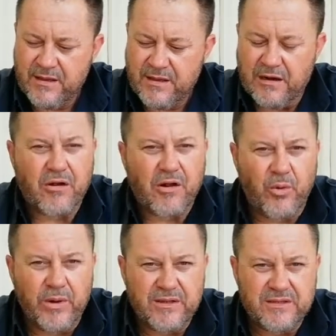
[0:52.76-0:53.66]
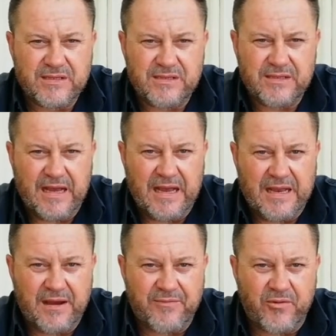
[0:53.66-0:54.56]
local oils, and
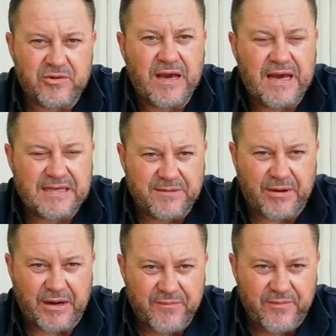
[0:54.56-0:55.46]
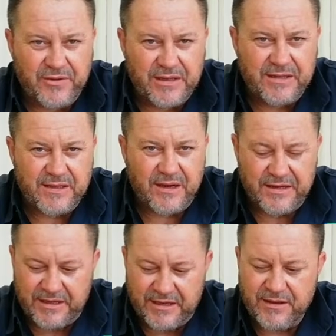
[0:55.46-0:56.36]
I've also added some brake fluid inside
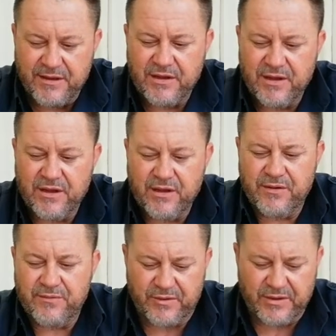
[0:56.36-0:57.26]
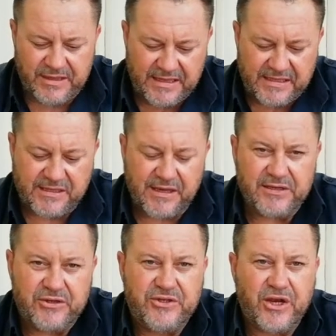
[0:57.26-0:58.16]
here for this exercise
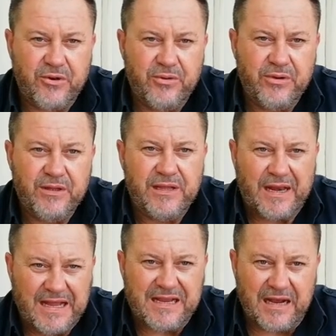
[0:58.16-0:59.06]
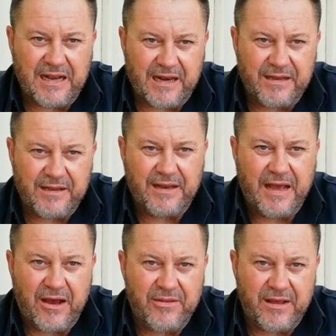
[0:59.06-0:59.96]
to show the red colorant and
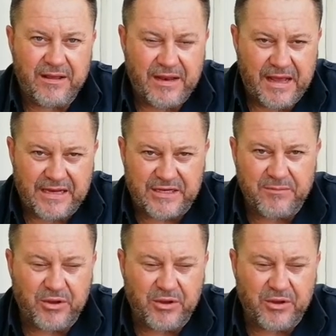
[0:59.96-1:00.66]
how the reaction